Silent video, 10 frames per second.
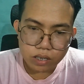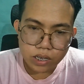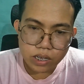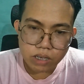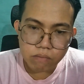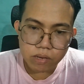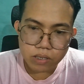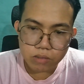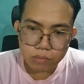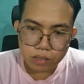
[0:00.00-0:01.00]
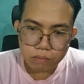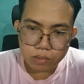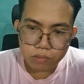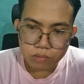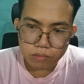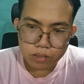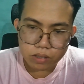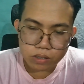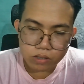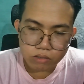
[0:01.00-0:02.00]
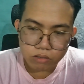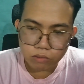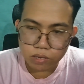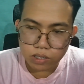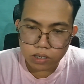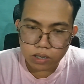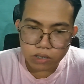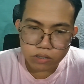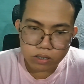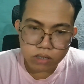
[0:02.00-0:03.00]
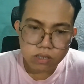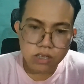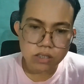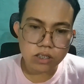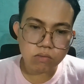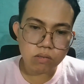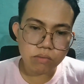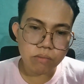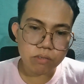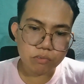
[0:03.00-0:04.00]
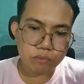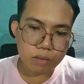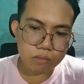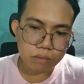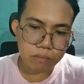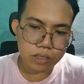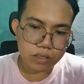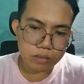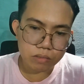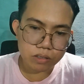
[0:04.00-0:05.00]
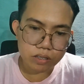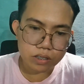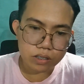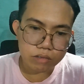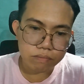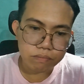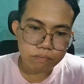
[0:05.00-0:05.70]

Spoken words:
the king minus 1 plus 1 is equal to queen analogy. This is one of the most famous embedding demonstration.